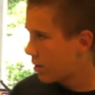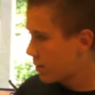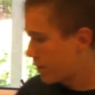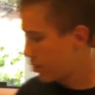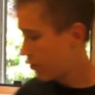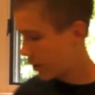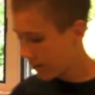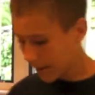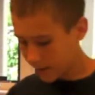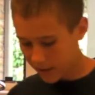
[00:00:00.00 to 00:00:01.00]
Then you want to
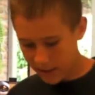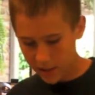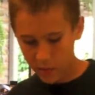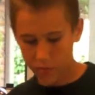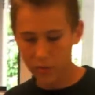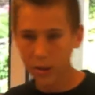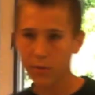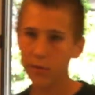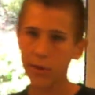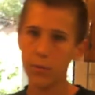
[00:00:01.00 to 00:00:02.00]
mix this really,
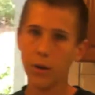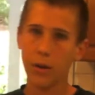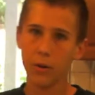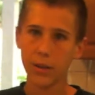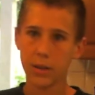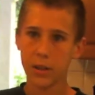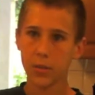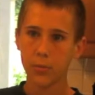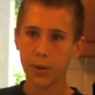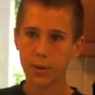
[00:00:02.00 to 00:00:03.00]
really well, because this
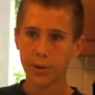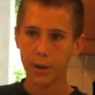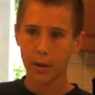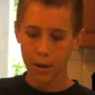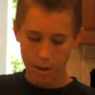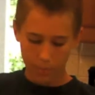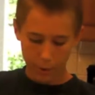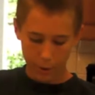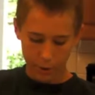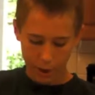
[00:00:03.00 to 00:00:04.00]
is what you're going to put
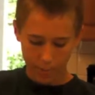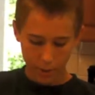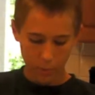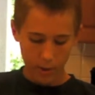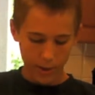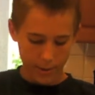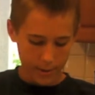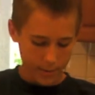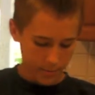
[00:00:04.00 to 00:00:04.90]
on top of the wings.